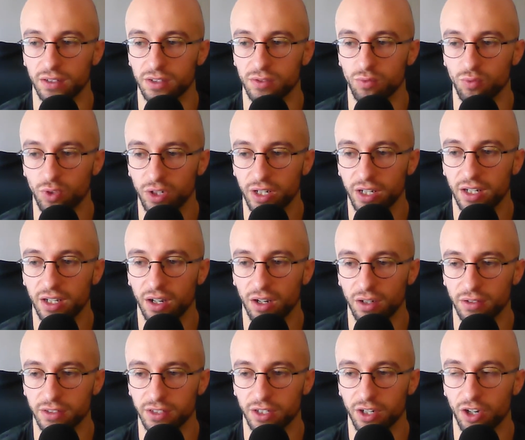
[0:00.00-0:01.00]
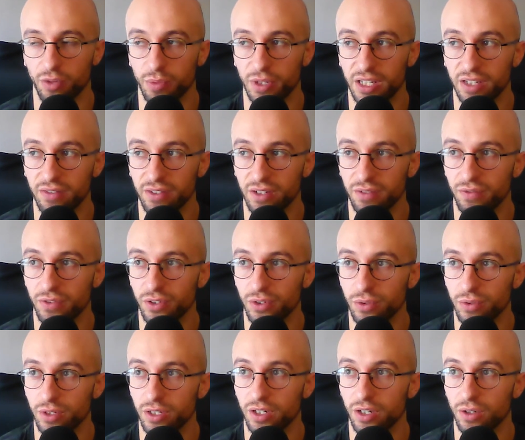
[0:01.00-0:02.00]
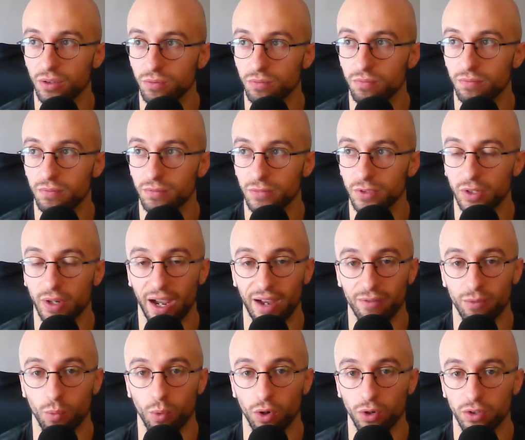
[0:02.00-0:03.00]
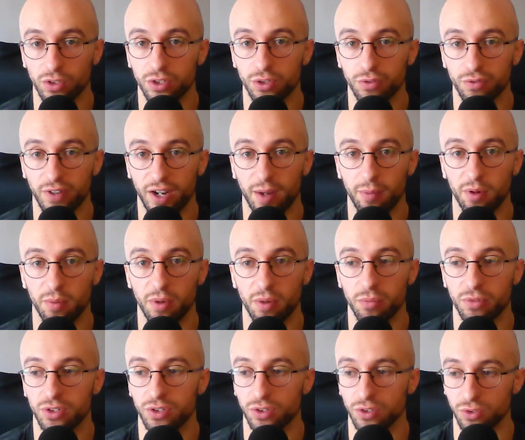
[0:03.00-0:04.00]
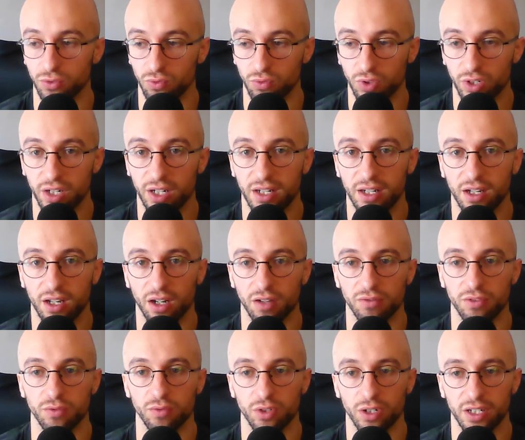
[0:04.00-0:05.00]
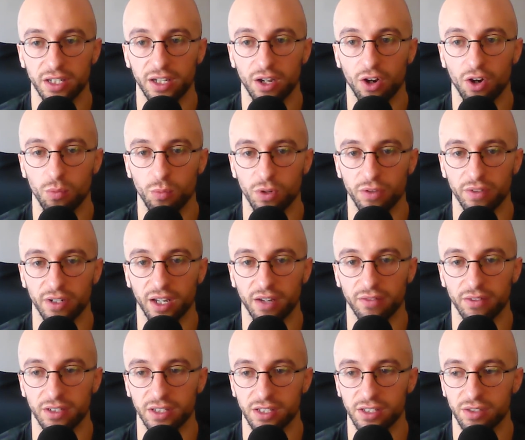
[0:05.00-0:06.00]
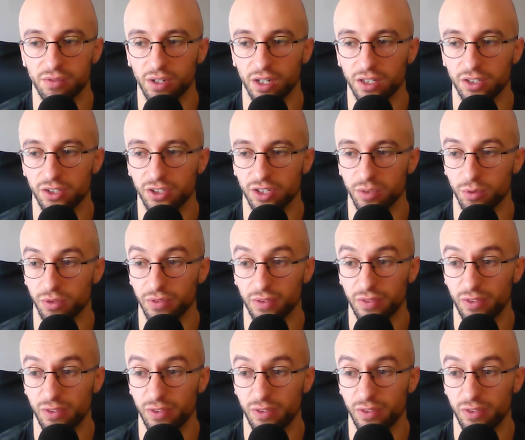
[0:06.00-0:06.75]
It's really hard to cope, even if you you know you have one or two family members who you really love and really get on with and have a decent relationship with.